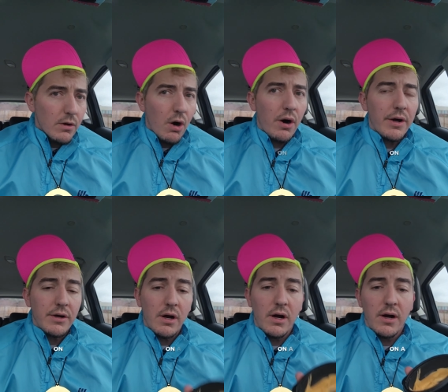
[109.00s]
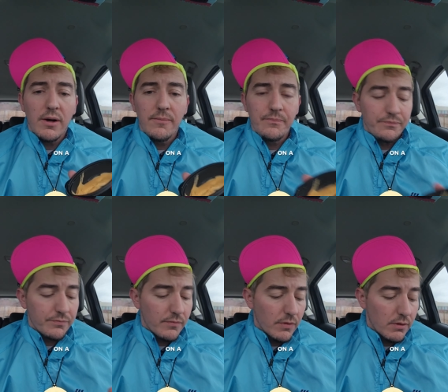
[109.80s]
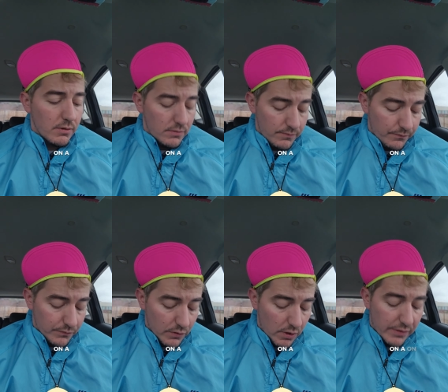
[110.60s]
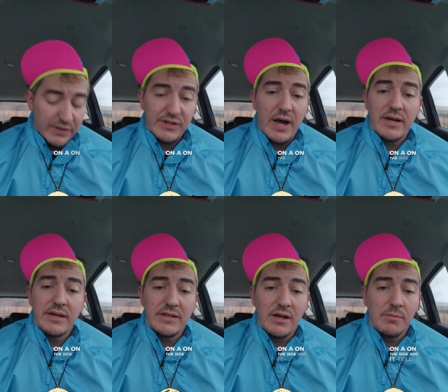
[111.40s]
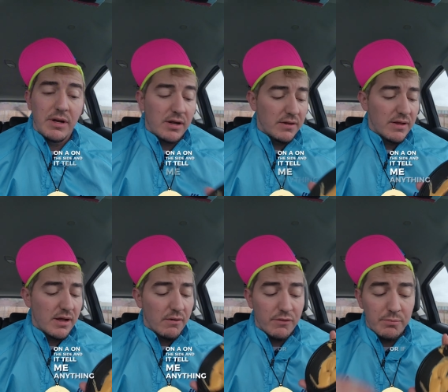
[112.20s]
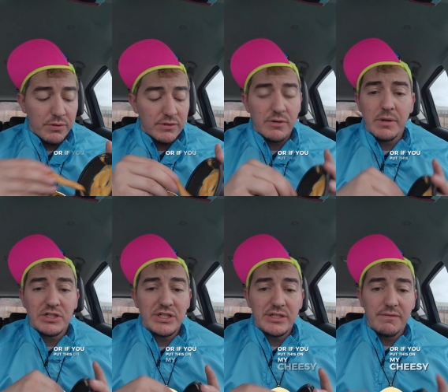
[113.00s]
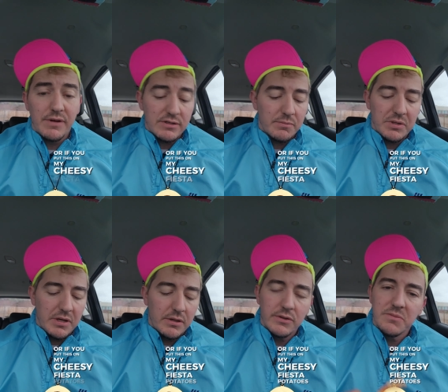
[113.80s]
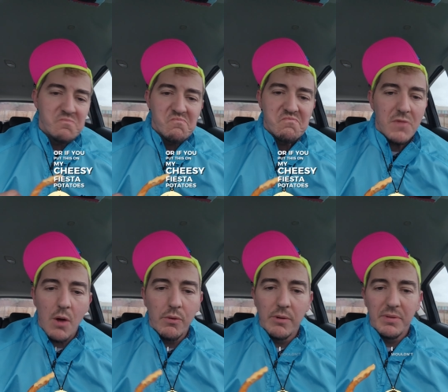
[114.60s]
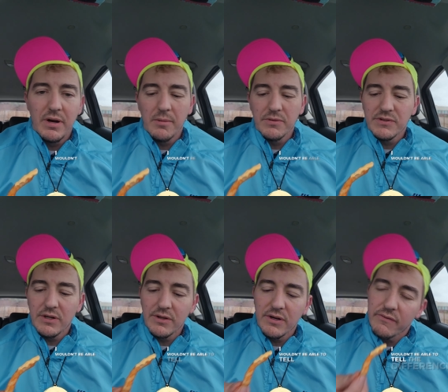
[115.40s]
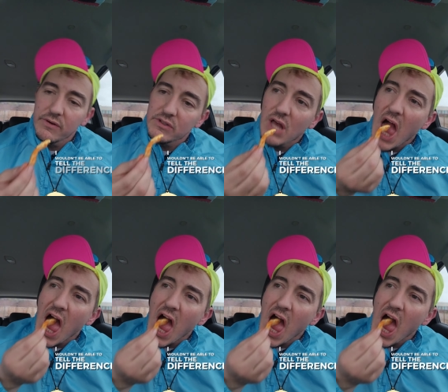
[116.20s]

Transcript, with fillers: on uh, on the side and it tell me anything, or if you put this on my cheesy fiesta potatoes, I wouldn't have been able to tell the difference.